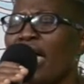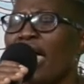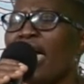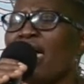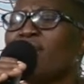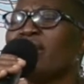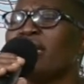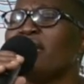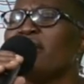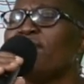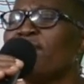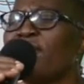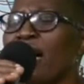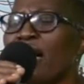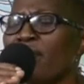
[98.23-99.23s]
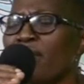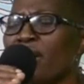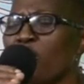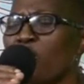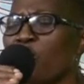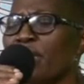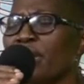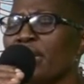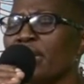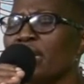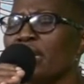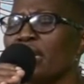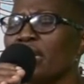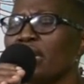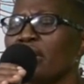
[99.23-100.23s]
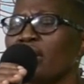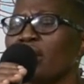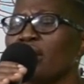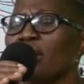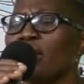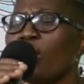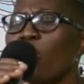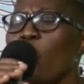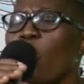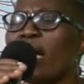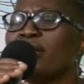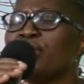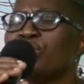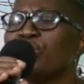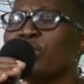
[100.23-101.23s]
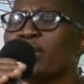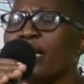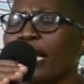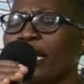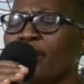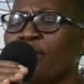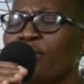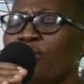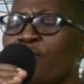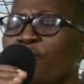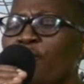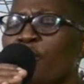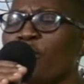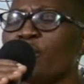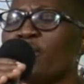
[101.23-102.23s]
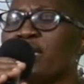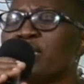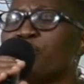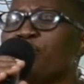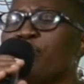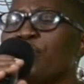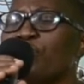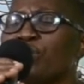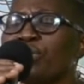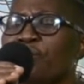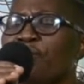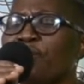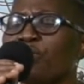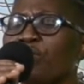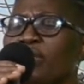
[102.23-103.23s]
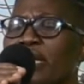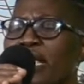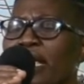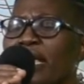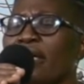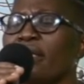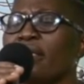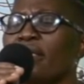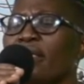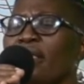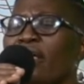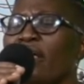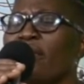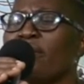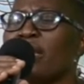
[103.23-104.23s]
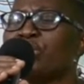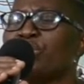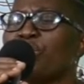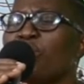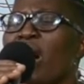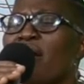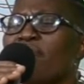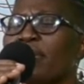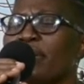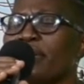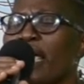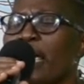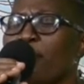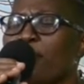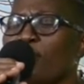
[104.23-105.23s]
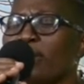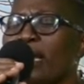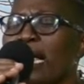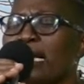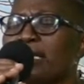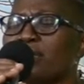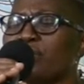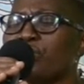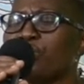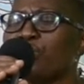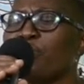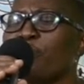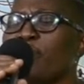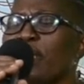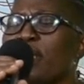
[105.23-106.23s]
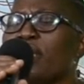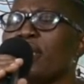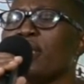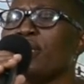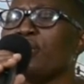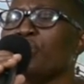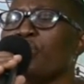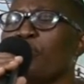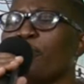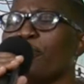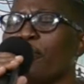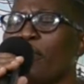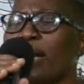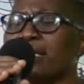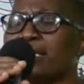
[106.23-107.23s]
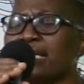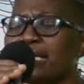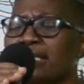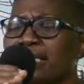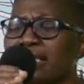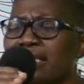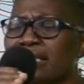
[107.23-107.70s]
Heavenly Father, we want to thank you for this beautiful day that you have enabled us to be in your presence.